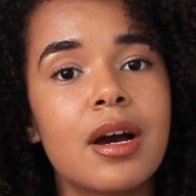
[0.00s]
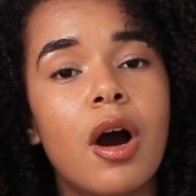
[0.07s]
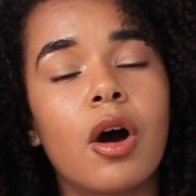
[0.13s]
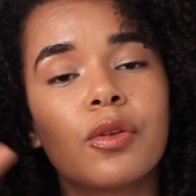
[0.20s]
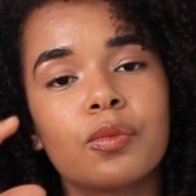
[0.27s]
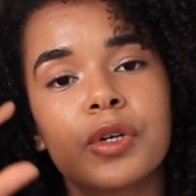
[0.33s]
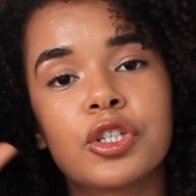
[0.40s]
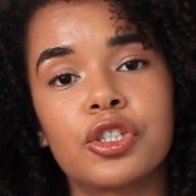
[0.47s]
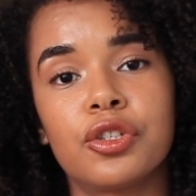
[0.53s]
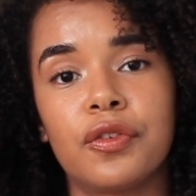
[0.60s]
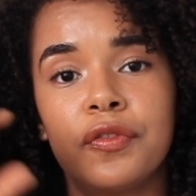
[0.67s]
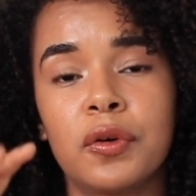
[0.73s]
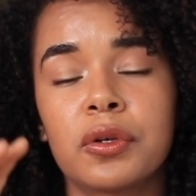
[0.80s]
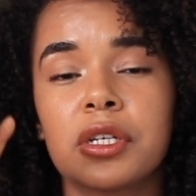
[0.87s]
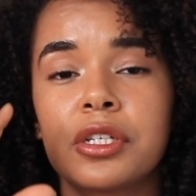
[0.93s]
on which the
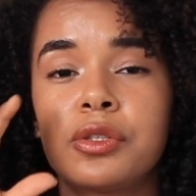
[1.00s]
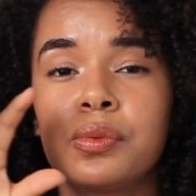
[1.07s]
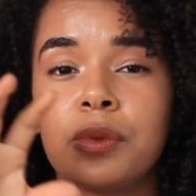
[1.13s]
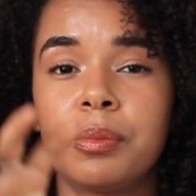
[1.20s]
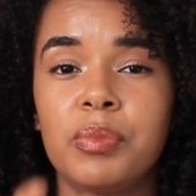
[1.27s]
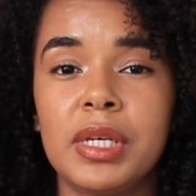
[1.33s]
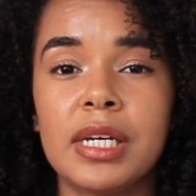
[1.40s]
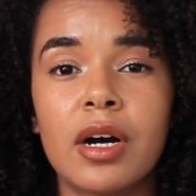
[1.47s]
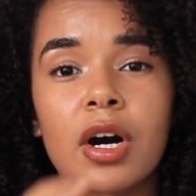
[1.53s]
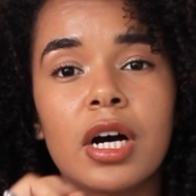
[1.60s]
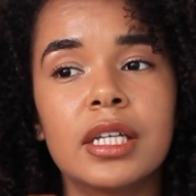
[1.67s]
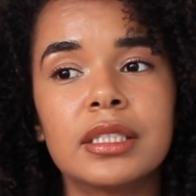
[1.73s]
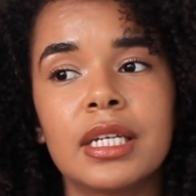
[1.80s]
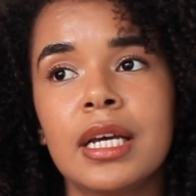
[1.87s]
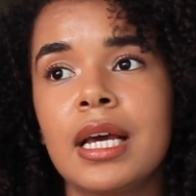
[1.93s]
focus will be
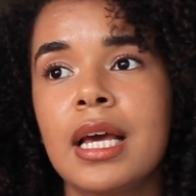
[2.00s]
on.